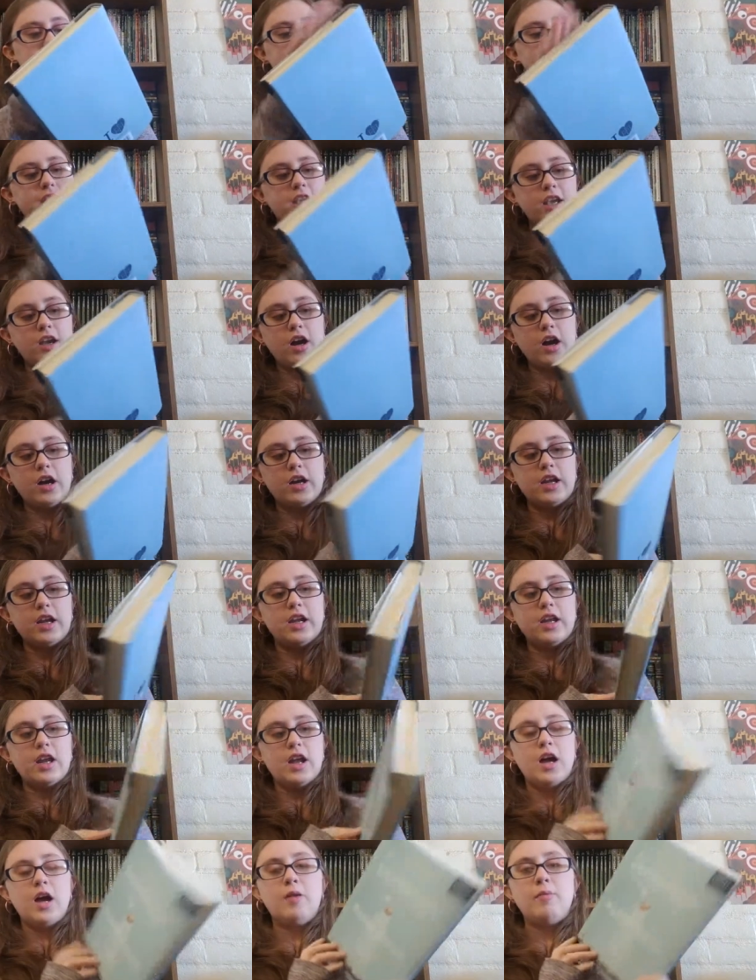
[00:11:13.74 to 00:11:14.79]
thinking on
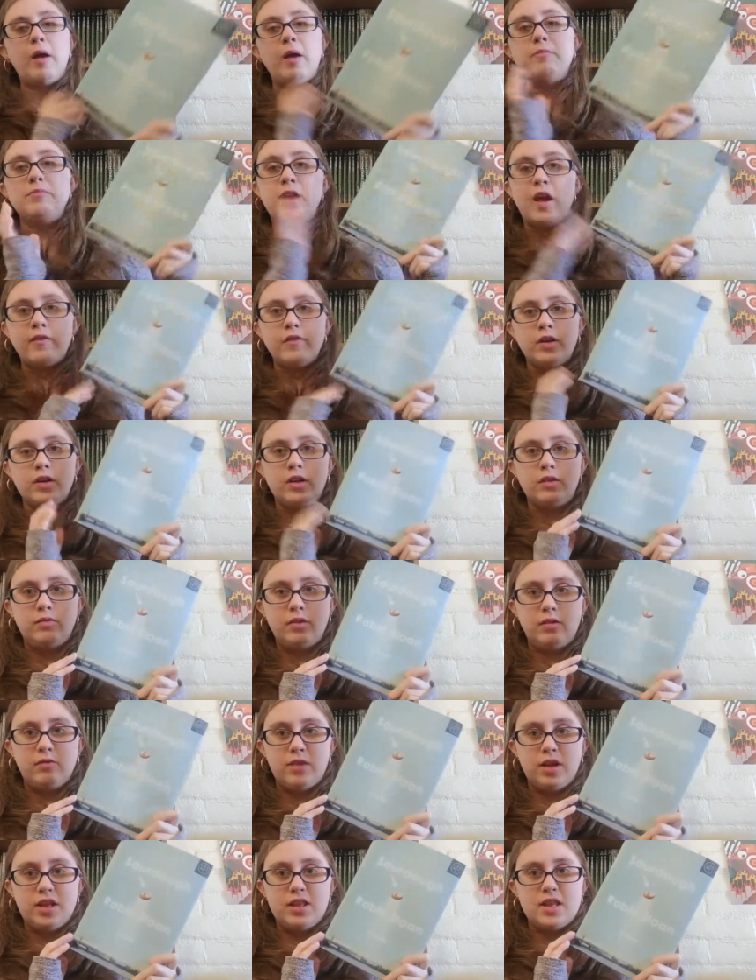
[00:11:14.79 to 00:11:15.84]
it, um, I'm never going to
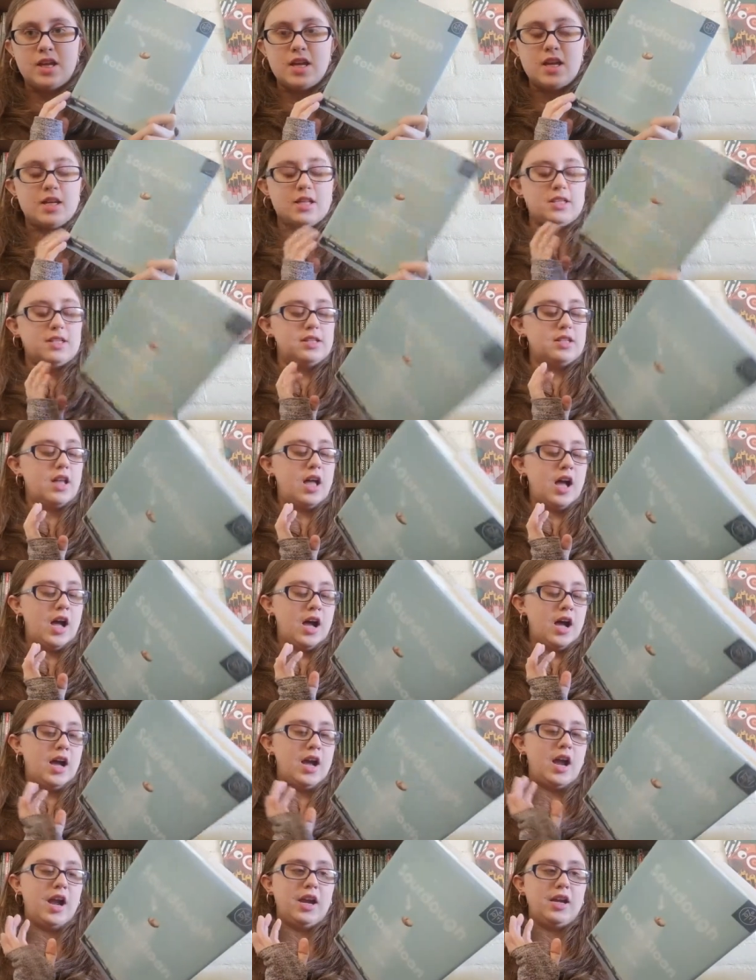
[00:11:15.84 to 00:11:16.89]
reread this.
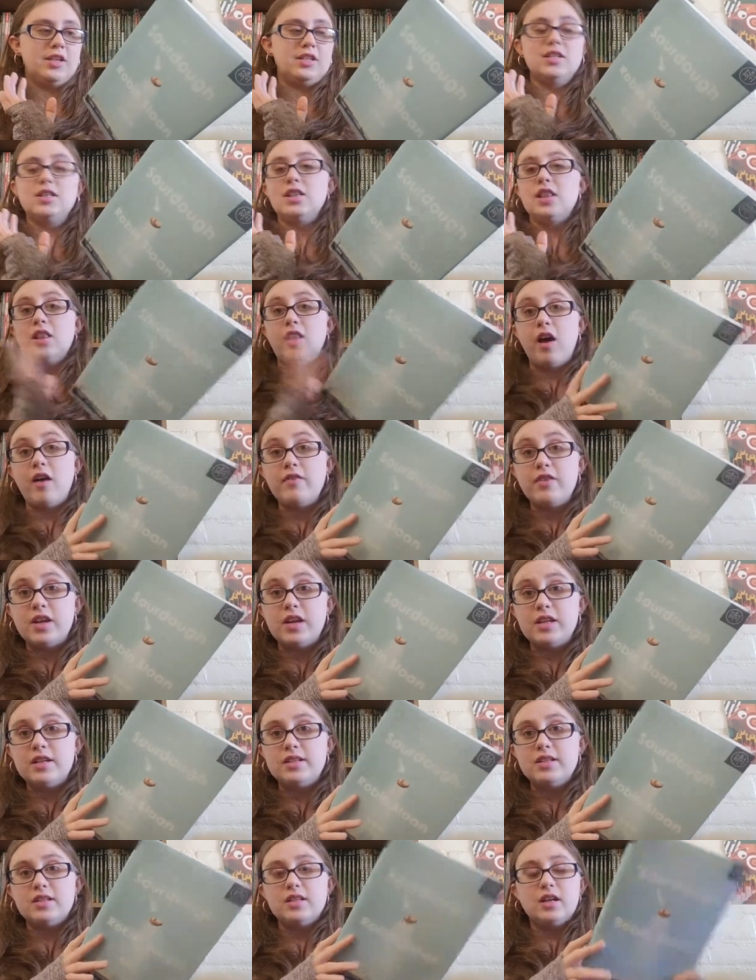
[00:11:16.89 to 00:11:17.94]
I didn't love
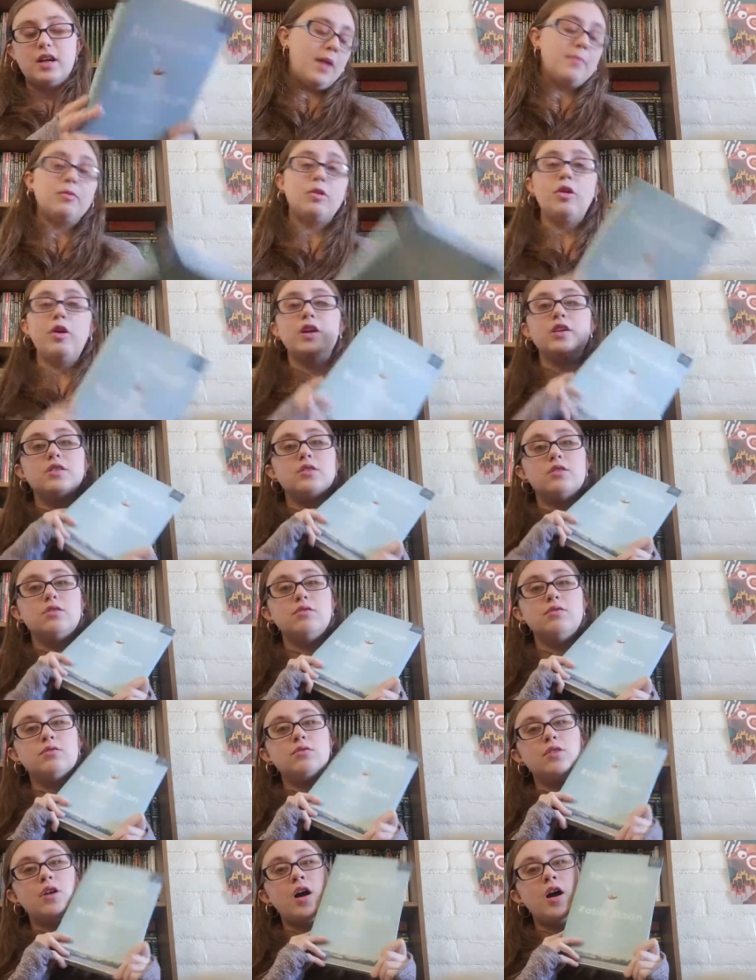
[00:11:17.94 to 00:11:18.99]
it. I'm going
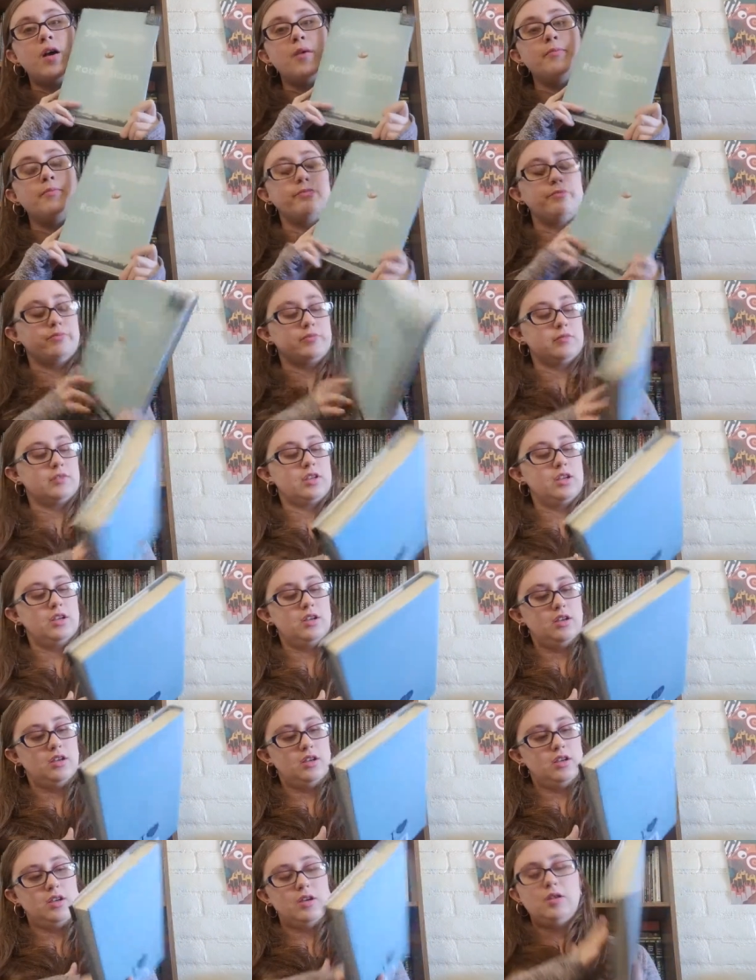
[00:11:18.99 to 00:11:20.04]
to... Um,
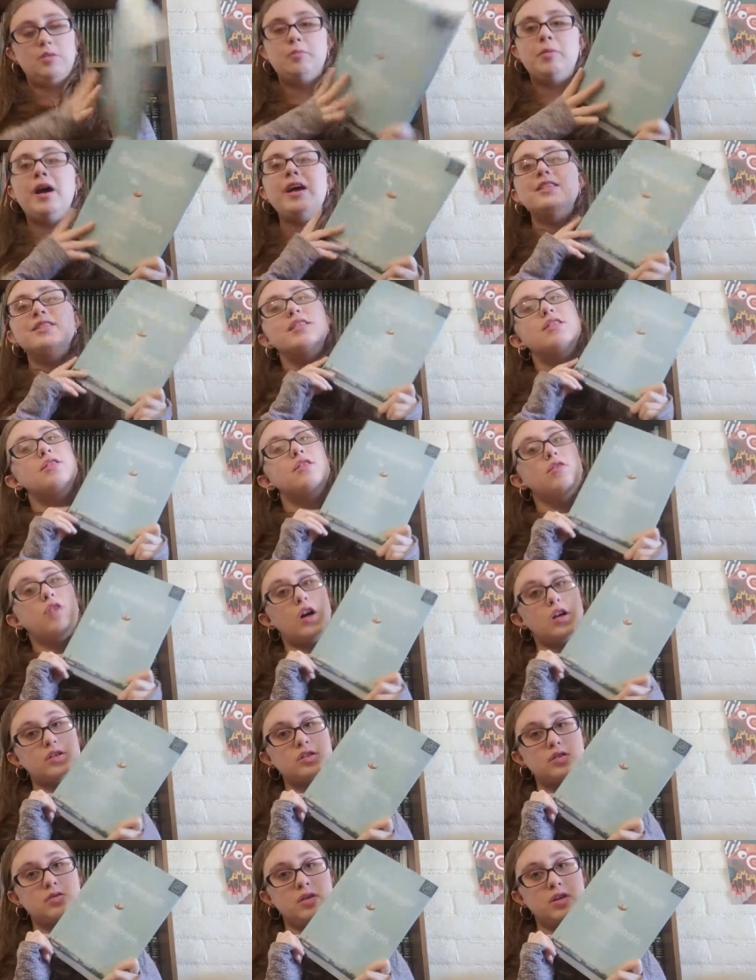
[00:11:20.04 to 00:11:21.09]
pass this
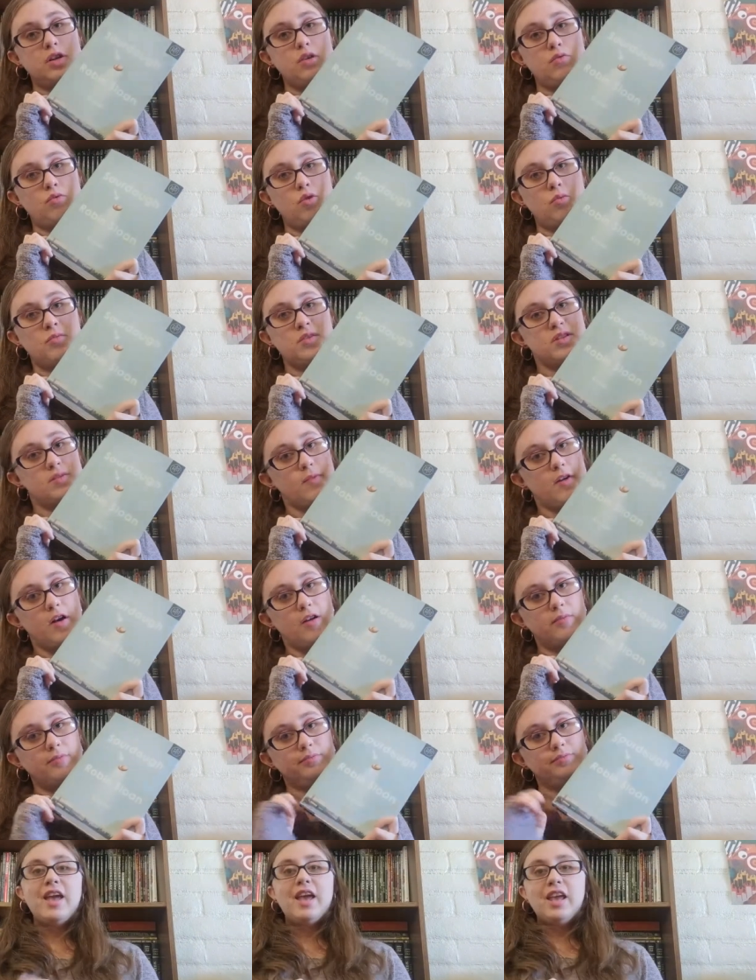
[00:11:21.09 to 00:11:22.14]
along to a new home as
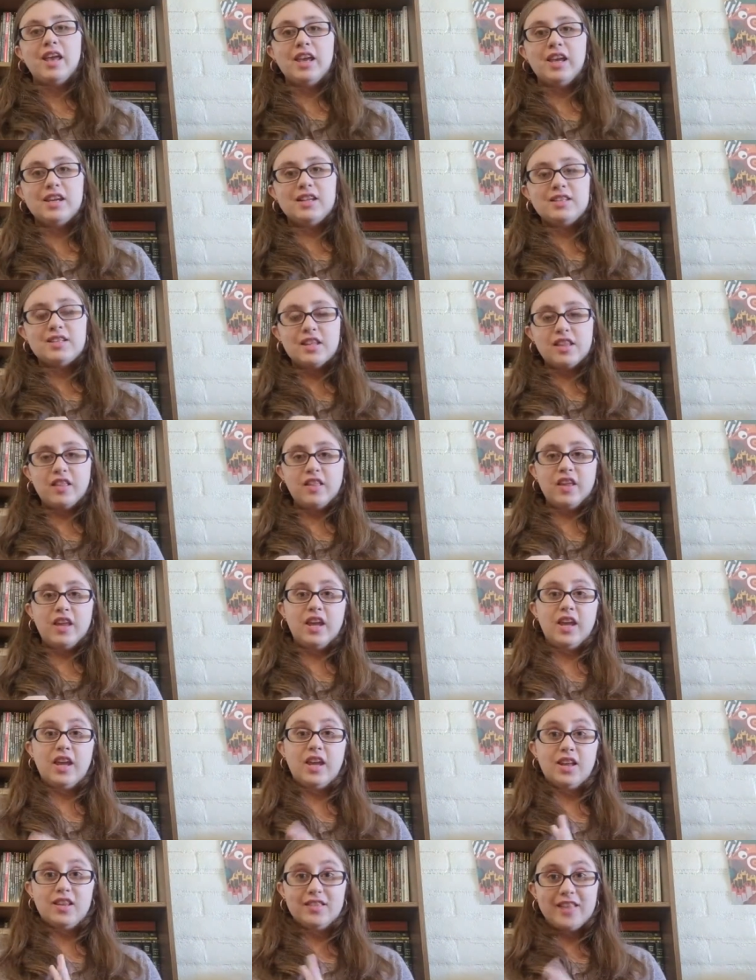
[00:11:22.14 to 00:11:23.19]
well. And
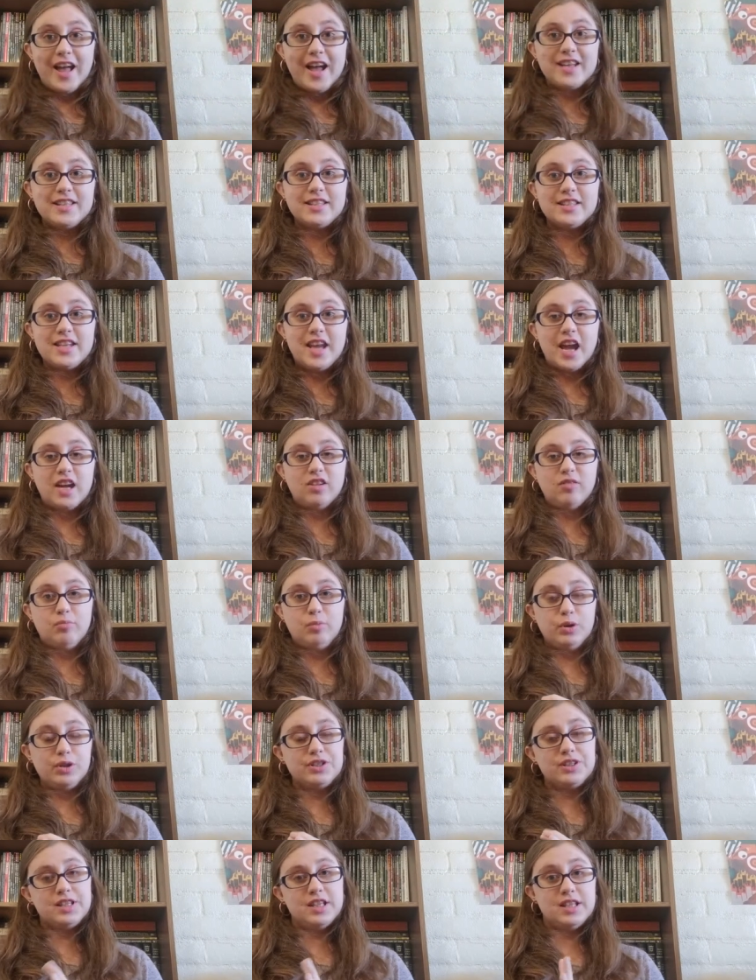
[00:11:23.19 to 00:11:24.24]
the last stack of
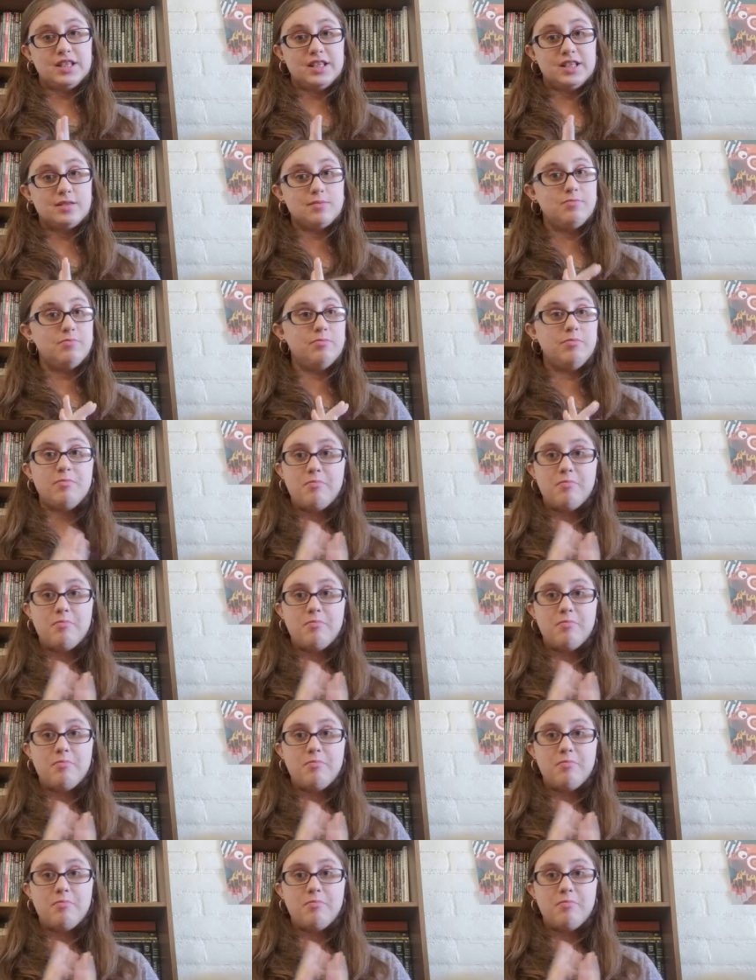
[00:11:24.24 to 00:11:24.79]
books in this